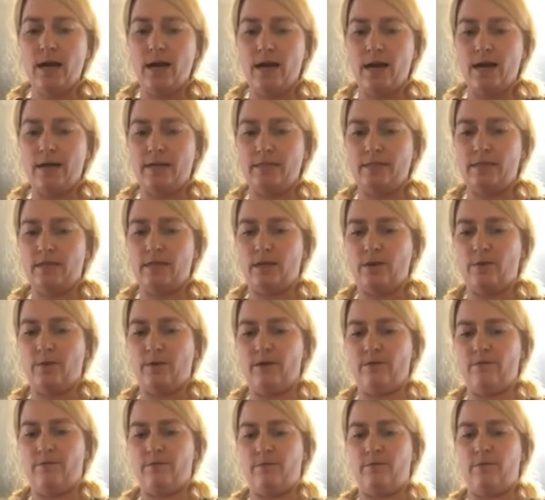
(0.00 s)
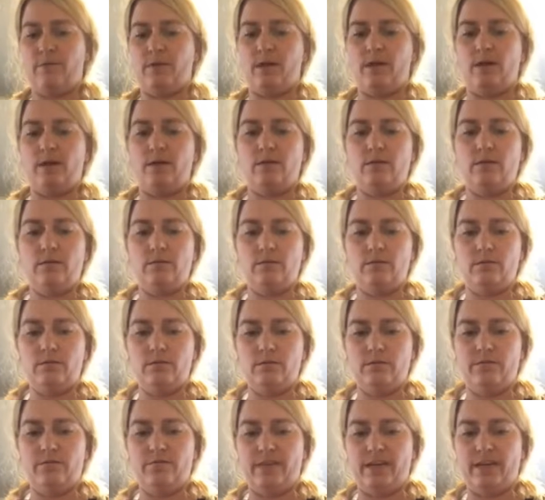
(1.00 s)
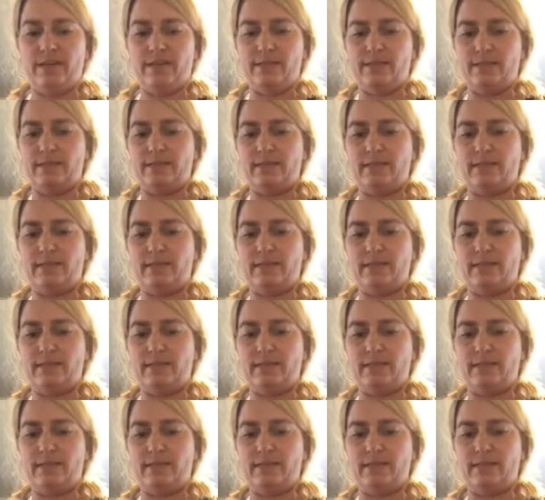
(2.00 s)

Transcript: I stay away from that fancy